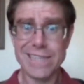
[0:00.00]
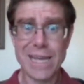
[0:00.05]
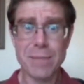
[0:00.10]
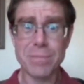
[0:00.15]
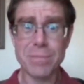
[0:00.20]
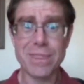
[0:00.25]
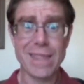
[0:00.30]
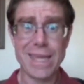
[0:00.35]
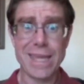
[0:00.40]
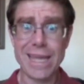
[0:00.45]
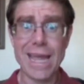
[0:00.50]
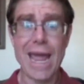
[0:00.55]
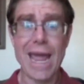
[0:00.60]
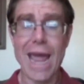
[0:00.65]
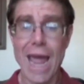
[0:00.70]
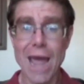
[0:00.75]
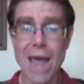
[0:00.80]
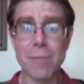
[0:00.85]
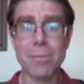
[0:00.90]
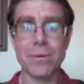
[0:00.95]
thing
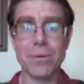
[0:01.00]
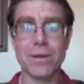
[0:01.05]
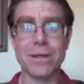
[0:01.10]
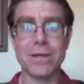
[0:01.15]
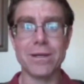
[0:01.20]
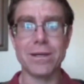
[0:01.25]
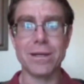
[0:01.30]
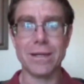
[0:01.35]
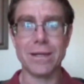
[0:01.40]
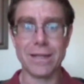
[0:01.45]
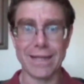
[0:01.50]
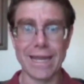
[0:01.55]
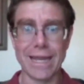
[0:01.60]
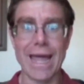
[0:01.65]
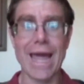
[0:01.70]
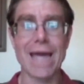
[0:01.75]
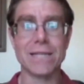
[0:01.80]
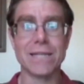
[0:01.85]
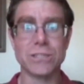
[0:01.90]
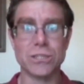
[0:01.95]
happened
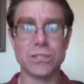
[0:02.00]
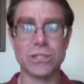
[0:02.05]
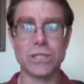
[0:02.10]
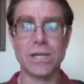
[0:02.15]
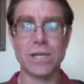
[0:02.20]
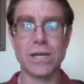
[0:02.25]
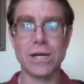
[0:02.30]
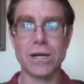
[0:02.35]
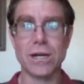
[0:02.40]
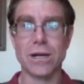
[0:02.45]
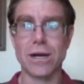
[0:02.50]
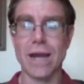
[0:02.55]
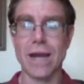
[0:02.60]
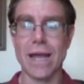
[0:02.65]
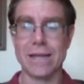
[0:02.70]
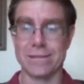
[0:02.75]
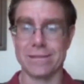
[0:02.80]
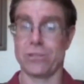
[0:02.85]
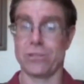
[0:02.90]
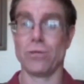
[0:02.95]
last year,
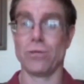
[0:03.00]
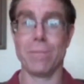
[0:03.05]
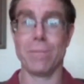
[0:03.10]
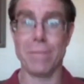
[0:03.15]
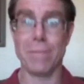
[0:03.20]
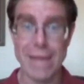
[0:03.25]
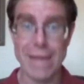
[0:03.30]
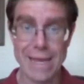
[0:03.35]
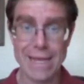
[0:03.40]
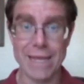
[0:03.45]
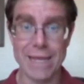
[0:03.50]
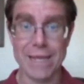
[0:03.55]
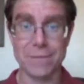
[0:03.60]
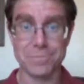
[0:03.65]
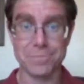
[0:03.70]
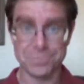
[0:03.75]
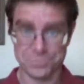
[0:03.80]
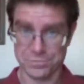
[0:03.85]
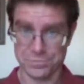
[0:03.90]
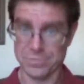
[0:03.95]
and to me,
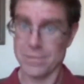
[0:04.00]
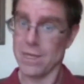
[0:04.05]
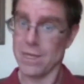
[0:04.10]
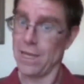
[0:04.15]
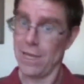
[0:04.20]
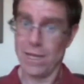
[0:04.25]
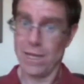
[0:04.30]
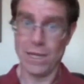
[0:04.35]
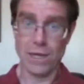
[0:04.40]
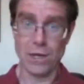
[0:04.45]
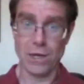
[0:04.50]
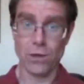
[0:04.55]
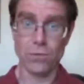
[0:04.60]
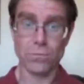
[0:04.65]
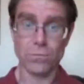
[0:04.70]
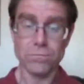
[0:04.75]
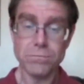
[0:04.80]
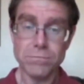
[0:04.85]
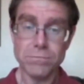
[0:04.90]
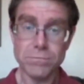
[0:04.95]
you know,
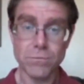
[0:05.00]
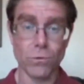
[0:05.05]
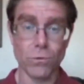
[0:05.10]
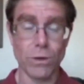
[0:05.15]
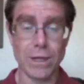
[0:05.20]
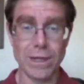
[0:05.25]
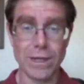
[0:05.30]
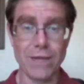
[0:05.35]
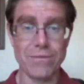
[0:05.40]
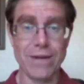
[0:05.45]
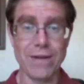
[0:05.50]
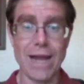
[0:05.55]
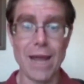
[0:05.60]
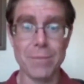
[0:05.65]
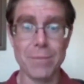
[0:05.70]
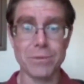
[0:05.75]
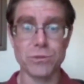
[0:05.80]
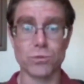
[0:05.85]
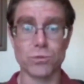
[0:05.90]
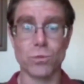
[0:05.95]
if it
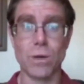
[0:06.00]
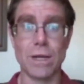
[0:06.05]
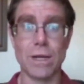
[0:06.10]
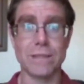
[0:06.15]
happens once,